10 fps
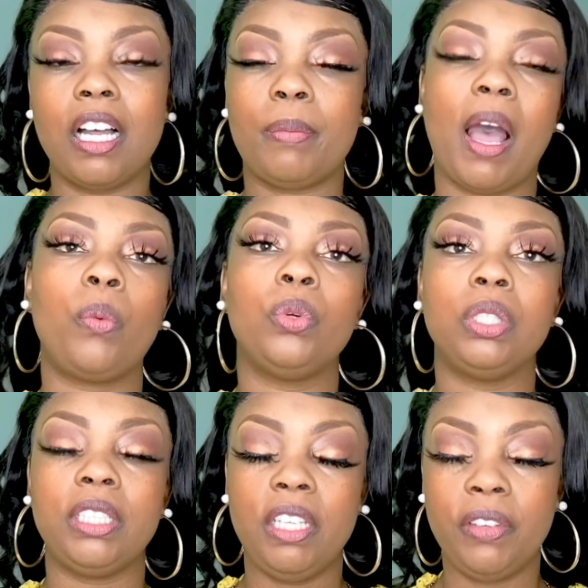I will
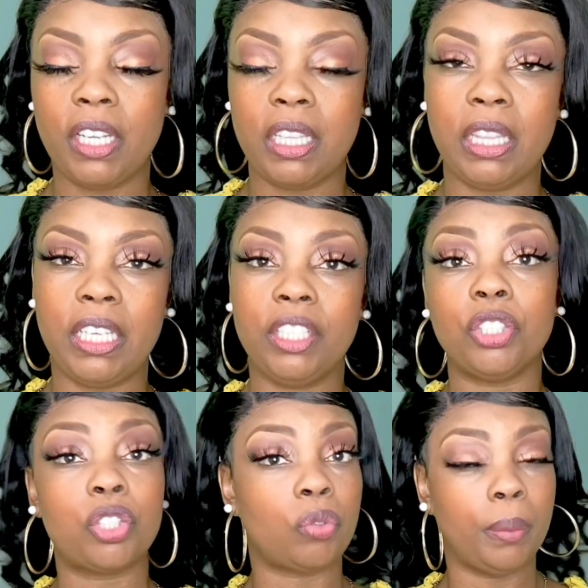leave it in the
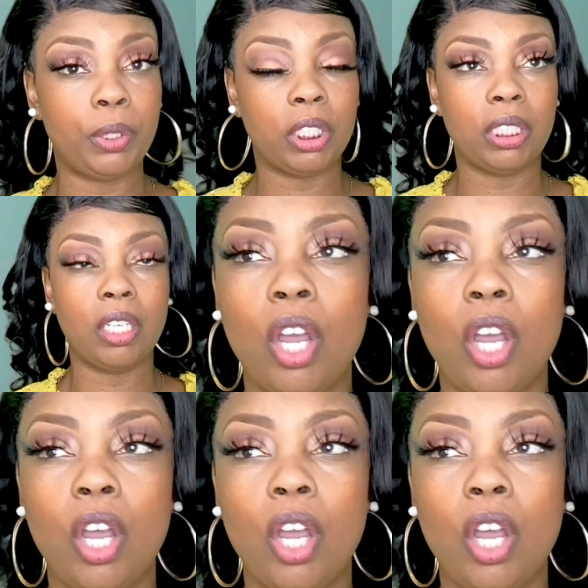description,